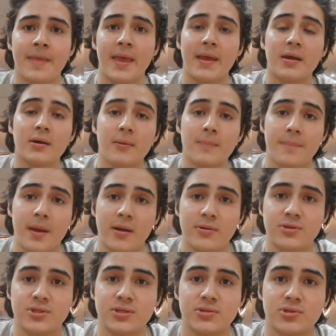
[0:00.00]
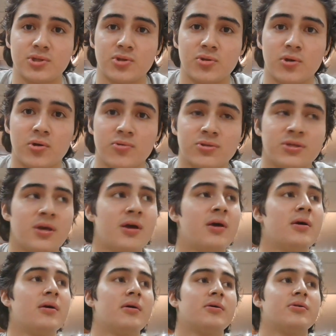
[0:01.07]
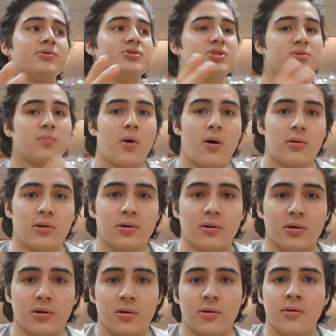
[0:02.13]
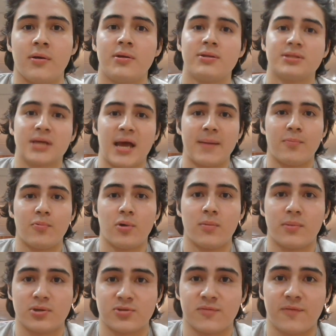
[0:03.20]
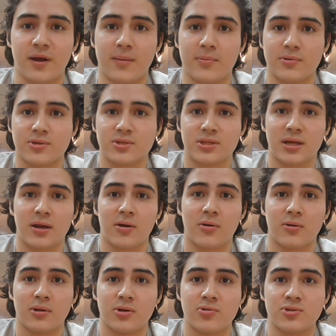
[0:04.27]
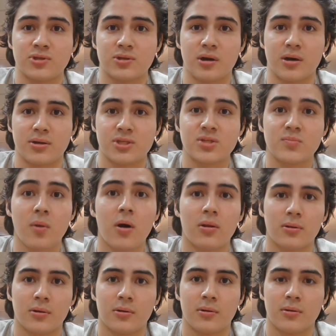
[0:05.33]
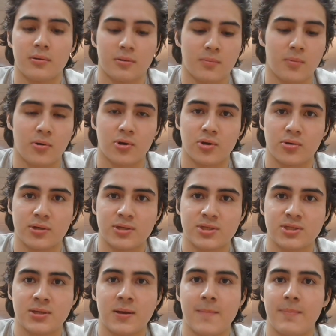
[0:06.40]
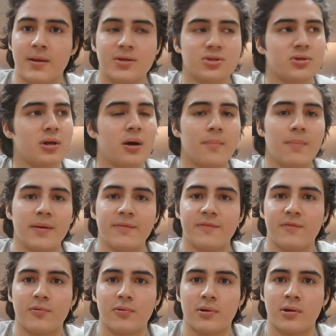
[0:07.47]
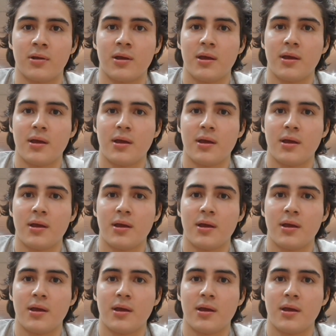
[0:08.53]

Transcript: in comparison to those smaller type 1 muscle fibers that are going to use smaller motor units, because they're not meant for